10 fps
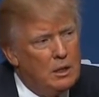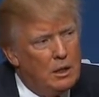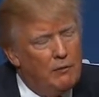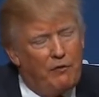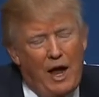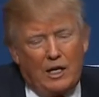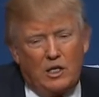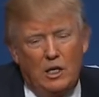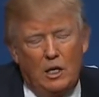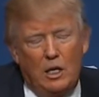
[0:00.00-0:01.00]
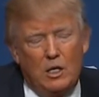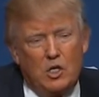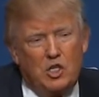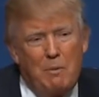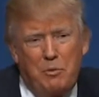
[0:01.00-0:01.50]
So, in fact,
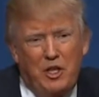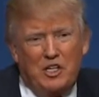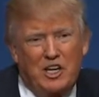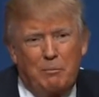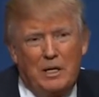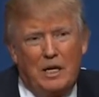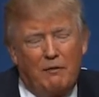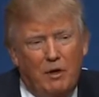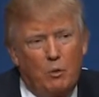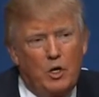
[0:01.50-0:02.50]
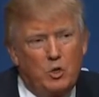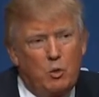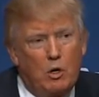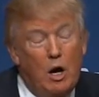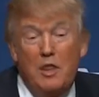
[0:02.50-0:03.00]
some things have been given which
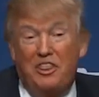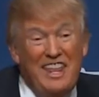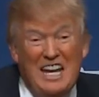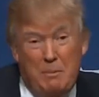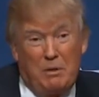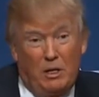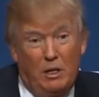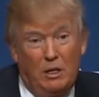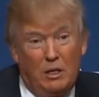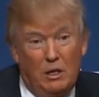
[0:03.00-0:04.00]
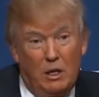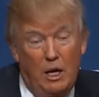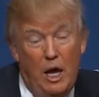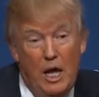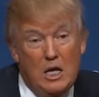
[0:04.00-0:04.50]
were unthinkable,
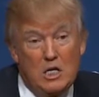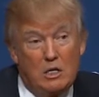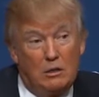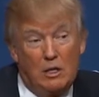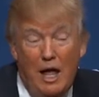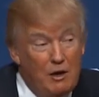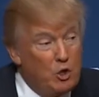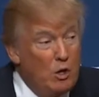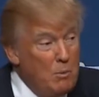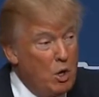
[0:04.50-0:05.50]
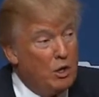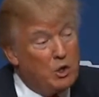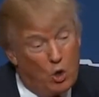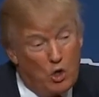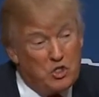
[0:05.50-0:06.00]
and a lot of turmoil
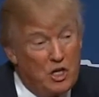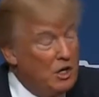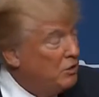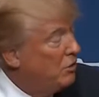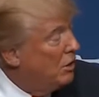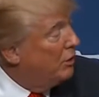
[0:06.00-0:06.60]
it caused in Israel.